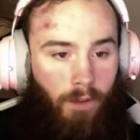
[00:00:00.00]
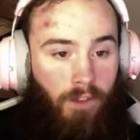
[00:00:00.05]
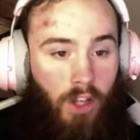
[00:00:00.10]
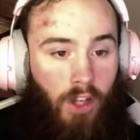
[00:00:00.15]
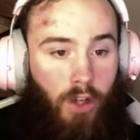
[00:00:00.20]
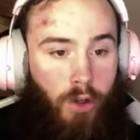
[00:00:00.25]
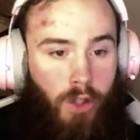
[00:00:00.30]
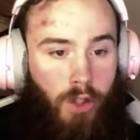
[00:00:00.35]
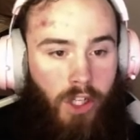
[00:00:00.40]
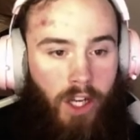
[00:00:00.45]

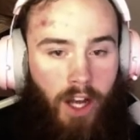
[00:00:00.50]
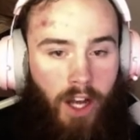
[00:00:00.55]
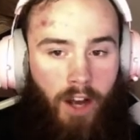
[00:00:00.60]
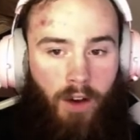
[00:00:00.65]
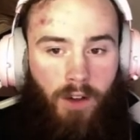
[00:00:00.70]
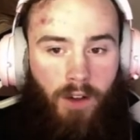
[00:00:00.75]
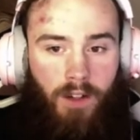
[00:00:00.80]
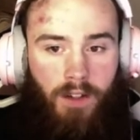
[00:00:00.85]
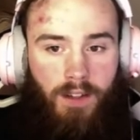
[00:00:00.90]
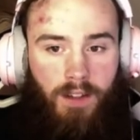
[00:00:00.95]
you, you
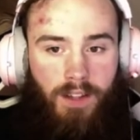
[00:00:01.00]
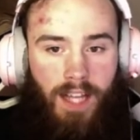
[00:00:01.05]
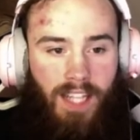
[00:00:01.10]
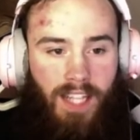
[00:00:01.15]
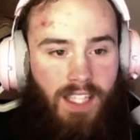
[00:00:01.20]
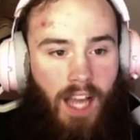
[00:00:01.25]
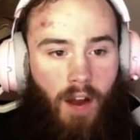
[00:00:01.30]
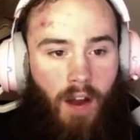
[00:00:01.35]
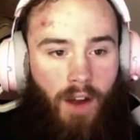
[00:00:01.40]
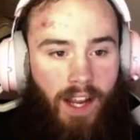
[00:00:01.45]
know?
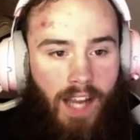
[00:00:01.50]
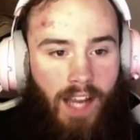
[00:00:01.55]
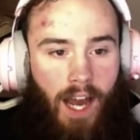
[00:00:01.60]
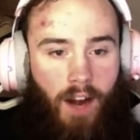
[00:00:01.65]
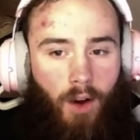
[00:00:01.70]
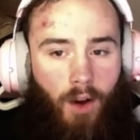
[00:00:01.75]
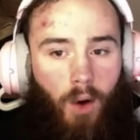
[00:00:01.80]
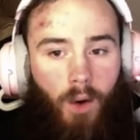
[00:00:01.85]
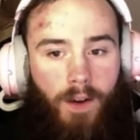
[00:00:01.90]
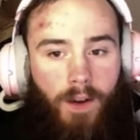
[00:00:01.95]
That's how I got
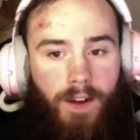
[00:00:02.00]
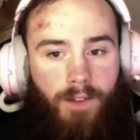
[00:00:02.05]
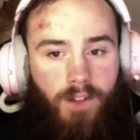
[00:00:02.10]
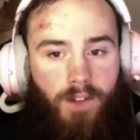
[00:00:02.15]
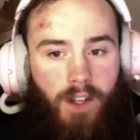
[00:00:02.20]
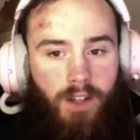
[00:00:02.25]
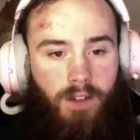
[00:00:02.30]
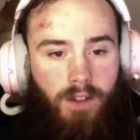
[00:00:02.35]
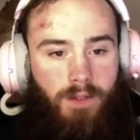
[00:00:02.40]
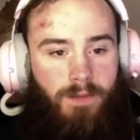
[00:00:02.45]
a hold of
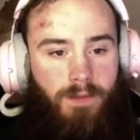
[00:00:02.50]
you.